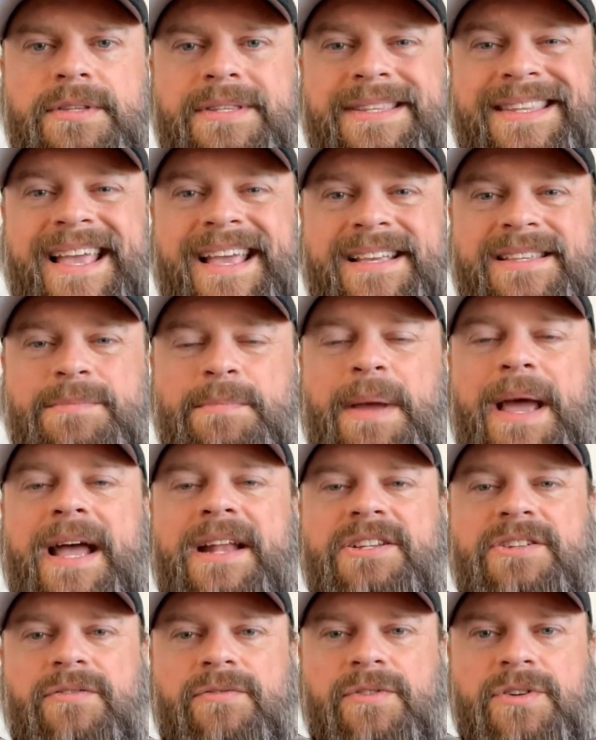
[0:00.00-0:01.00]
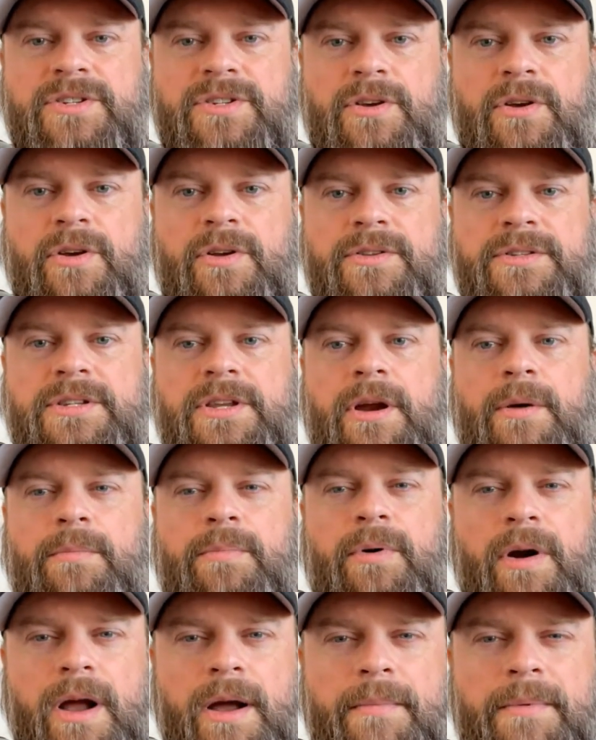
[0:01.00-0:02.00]
next batch of results are
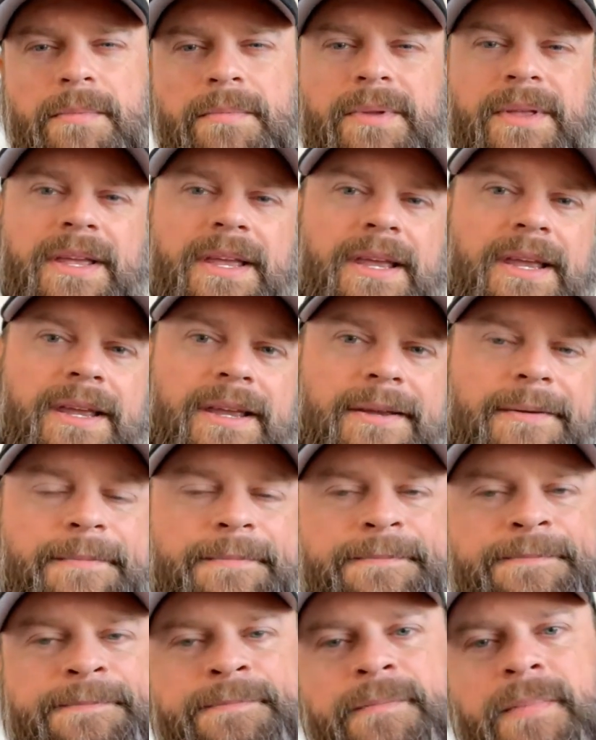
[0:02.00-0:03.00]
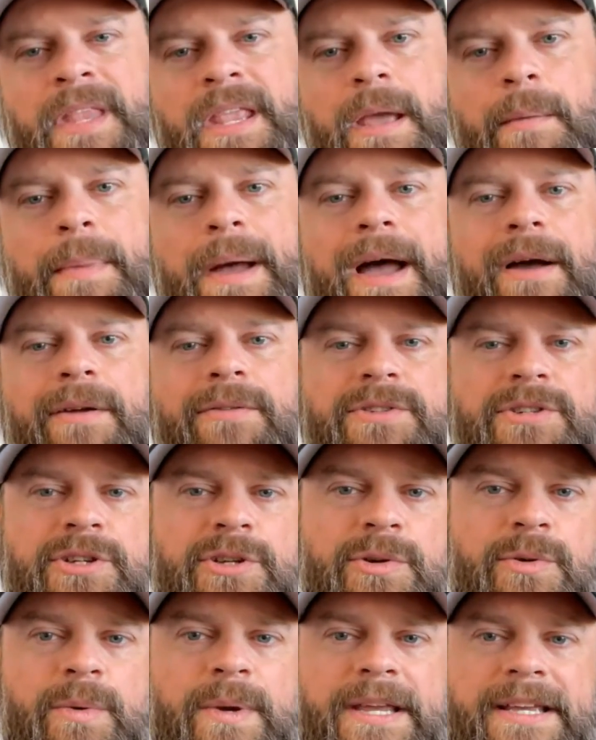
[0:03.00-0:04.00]
probably about
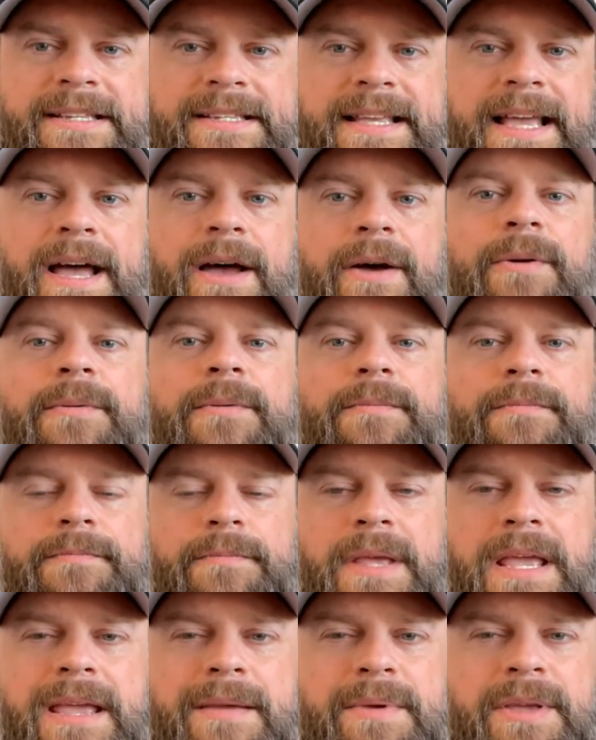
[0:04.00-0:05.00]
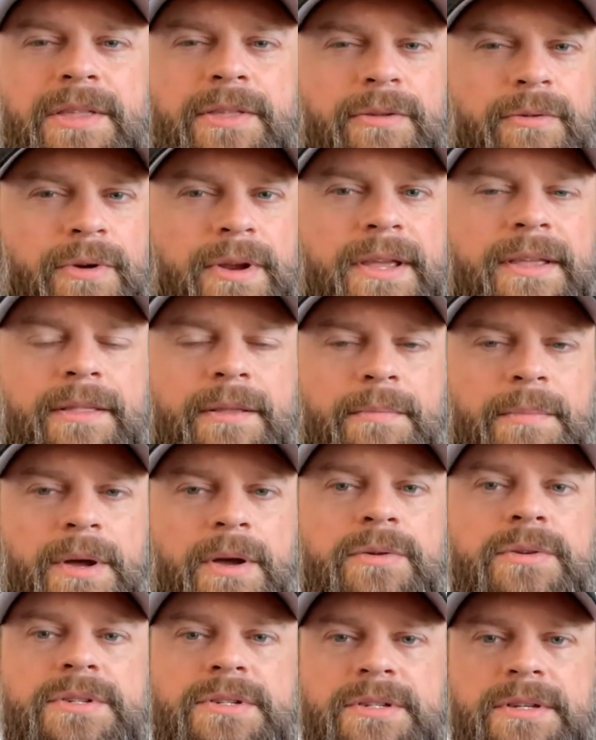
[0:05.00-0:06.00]
2 weeks out, maybe 3 at the
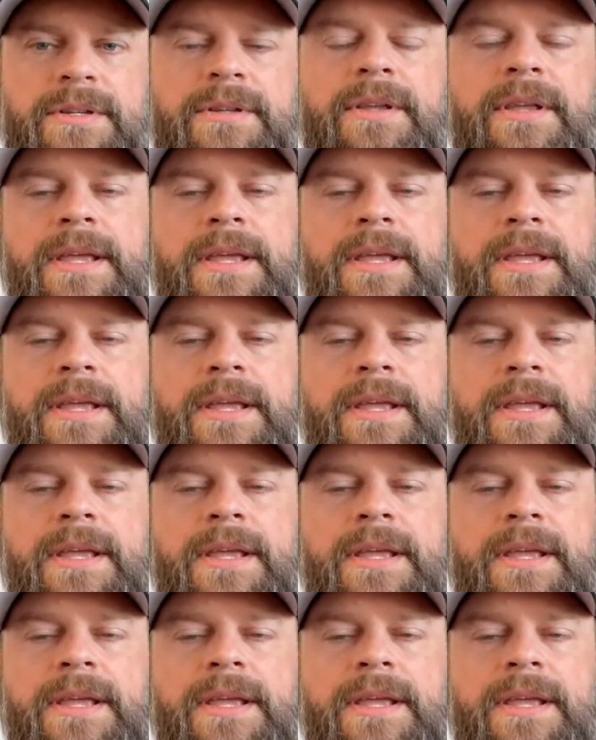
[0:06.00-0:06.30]
most.